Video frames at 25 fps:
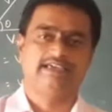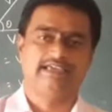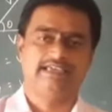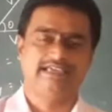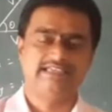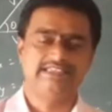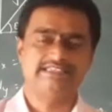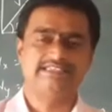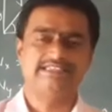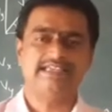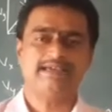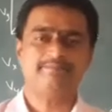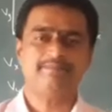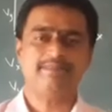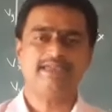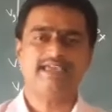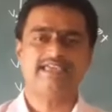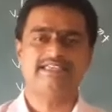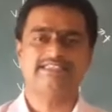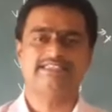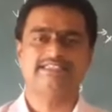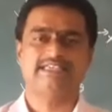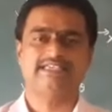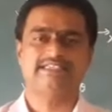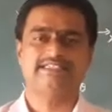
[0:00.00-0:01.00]
In some
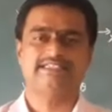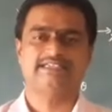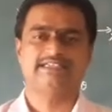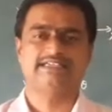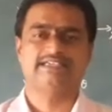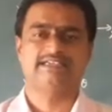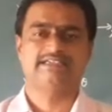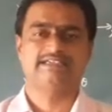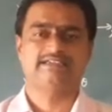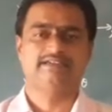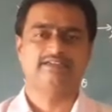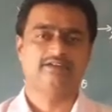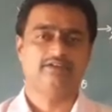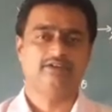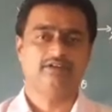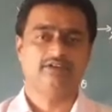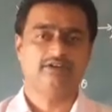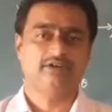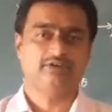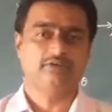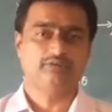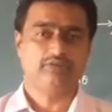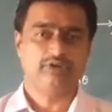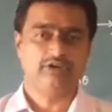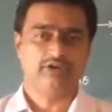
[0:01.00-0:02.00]
cases,
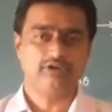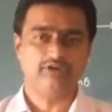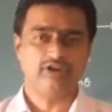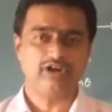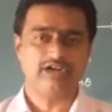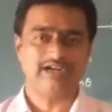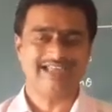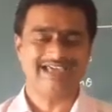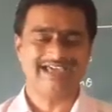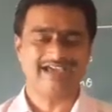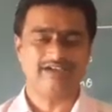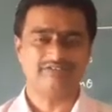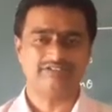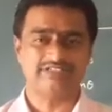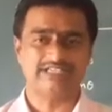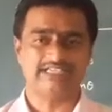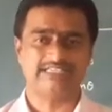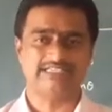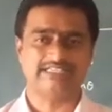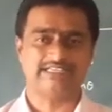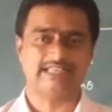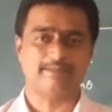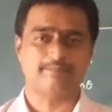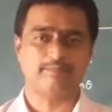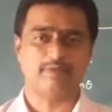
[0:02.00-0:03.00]
we do not have
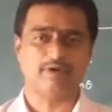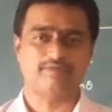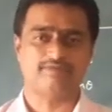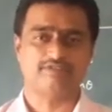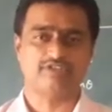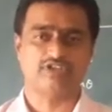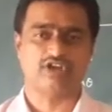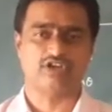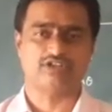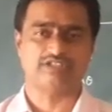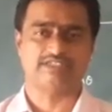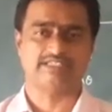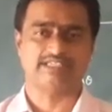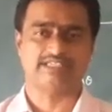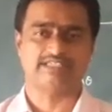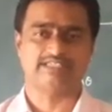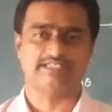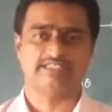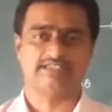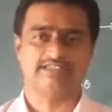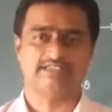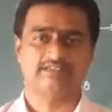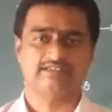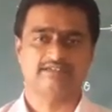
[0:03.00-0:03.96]
such type of chances.